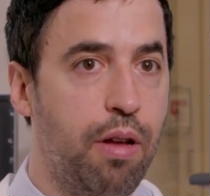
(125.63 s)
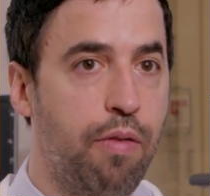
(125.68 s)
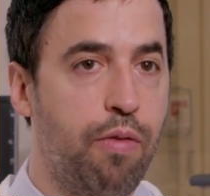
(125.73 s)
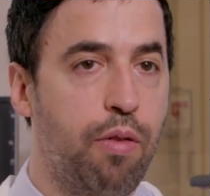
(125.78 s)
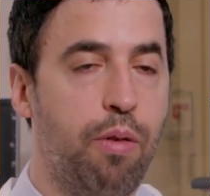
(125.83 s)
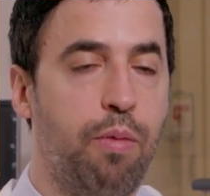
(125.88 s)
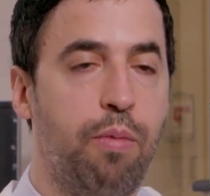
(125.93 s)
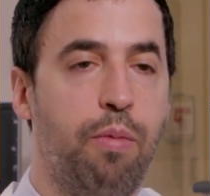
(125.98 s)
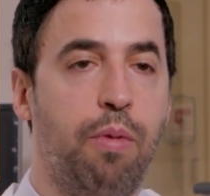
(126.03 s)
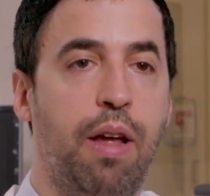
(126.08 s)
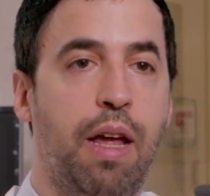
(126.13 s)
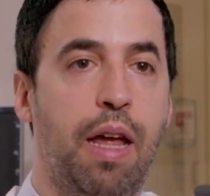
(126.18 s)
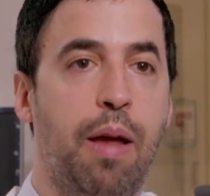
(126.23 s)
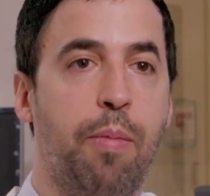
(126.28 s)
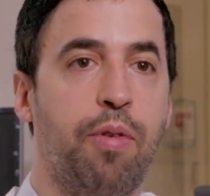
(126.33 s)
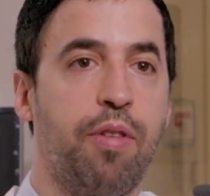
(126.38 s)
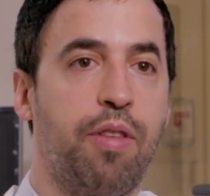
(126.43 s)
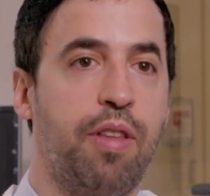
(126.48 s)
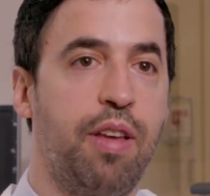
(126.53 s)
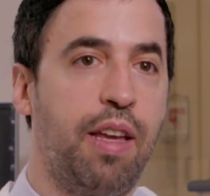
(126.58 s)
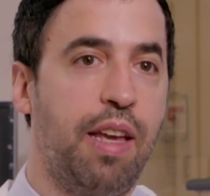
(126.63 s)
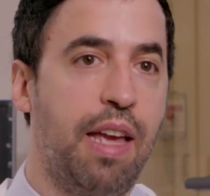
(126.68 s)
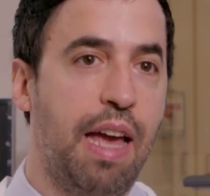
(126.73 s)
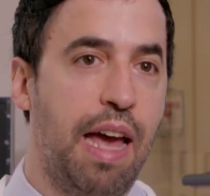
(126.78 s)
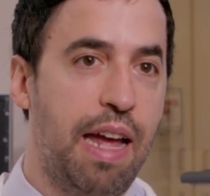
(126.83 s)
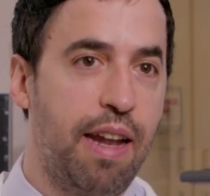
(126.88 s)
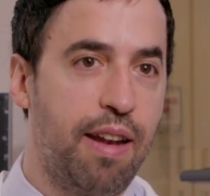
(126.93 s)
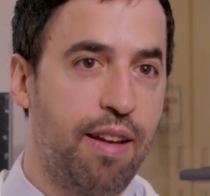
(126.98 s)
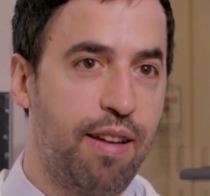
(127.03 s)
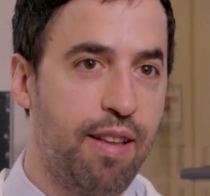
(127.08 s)
if we're able to
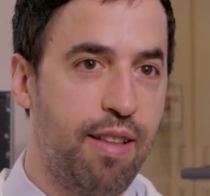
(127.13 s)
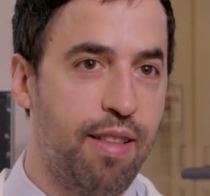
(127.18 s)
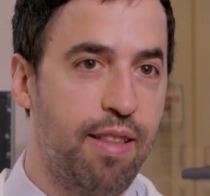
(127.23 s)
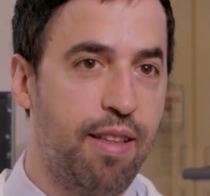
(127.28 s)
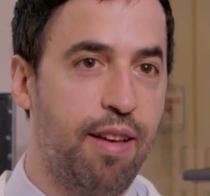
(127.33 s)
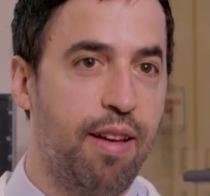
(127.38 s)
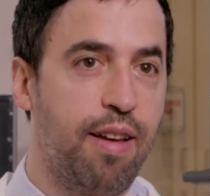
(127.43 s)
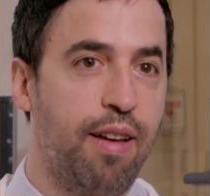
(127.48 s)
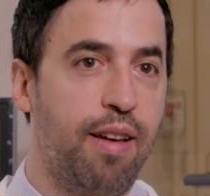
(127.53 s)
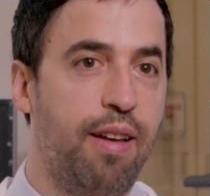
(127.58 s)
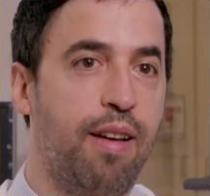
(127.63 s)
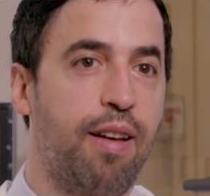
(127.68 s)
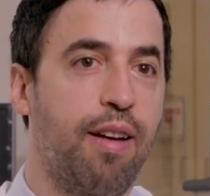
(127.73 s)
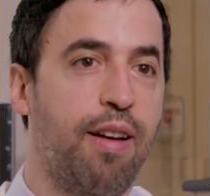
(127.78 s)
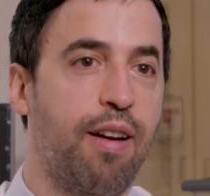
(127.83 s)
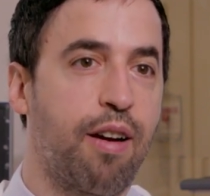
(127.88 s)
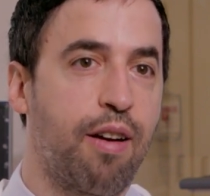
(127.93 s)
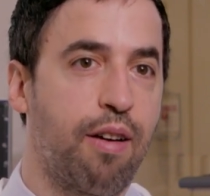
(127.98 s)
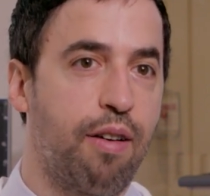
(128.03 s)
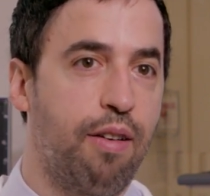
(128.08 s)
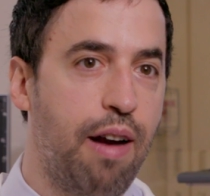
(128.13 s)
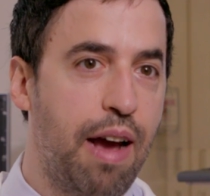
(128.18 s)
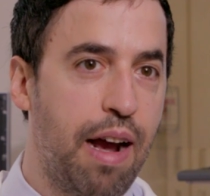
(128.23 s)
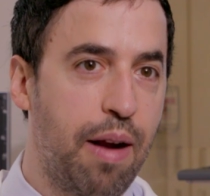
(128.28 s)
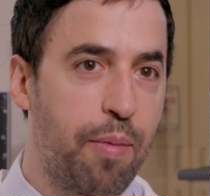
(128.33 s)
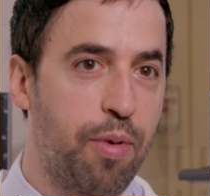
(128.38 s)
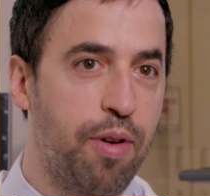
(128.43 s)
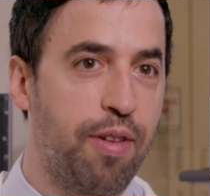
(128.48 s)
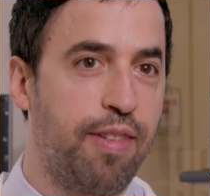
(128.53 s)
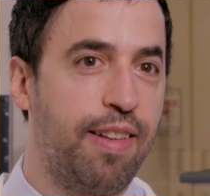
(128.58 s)
get to the
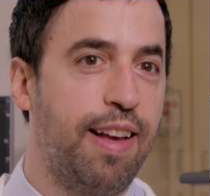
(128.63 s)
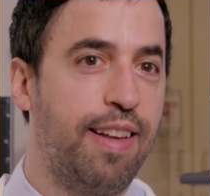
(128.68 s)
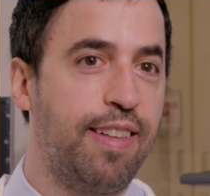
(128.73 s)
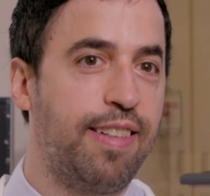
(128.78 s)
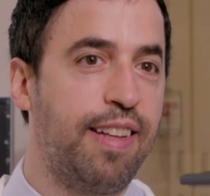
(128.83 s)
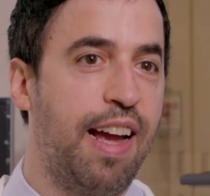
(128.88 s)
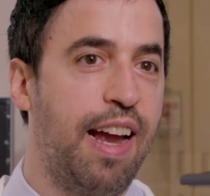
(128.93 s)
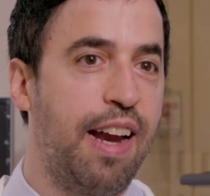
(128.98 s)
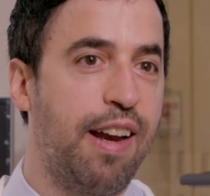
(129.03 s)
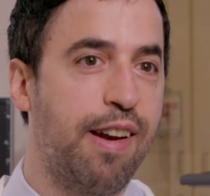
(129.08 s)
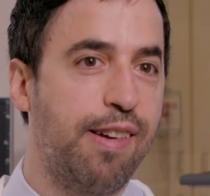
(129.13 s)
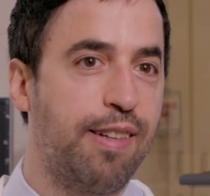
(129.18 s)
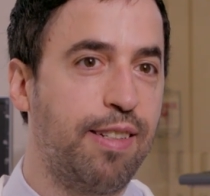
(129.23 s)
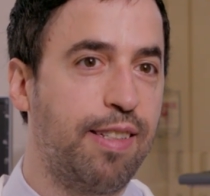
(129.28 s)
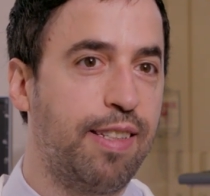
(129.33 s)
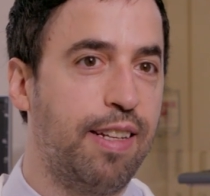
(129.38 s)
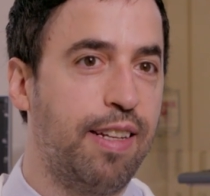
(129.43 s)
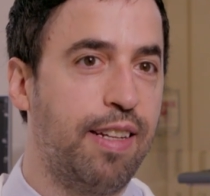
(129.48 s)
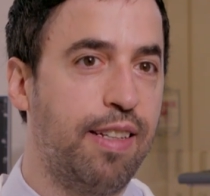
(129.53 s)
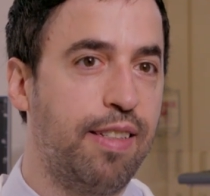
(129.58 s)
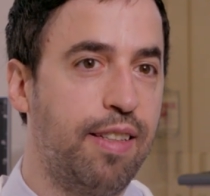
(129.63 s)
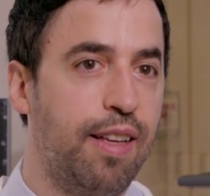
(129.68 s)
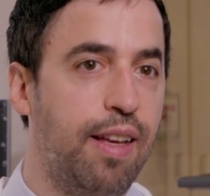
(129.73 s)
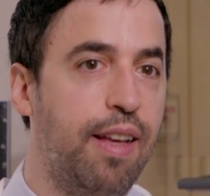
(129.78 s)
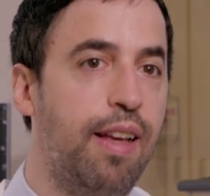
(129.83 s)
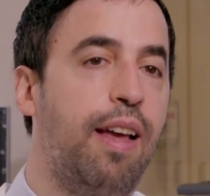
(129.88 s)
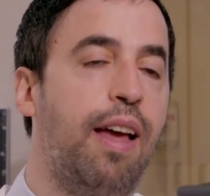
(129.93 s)
correct, precise diagnosis